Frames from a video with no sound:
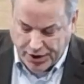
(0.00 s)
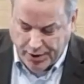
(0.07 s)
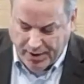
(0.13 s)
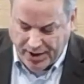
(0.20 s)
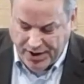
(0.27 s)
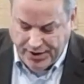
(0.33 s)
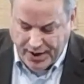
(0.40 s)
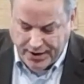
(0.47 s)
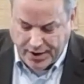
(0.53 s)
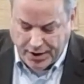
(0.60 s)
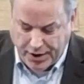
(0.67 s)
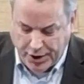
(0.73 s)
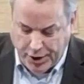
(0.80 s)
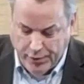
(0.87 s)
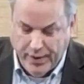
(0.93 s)
you might think
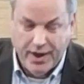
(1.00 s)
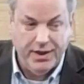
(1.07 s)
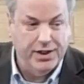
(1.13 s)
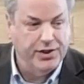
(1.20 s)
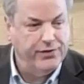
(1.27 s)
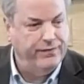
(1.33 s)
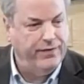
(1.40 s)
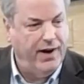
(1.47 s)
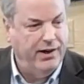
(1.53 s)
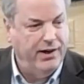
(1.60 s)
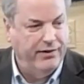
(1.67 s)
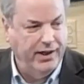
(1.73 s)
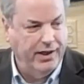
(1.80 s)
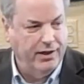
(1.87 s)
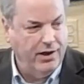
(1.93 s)
that the UN is
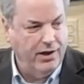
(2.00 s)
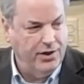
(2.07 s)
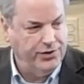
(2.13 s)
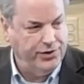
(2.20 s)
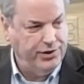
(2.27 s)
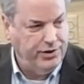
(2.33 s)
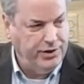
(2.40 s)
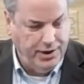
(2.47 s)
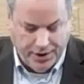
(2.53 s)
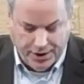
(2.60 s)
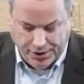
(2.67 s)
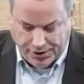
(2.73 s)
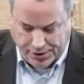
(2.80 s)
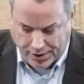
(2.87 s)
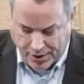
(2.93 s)
firing on all
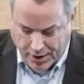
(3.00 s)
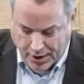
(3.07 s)
cylinders,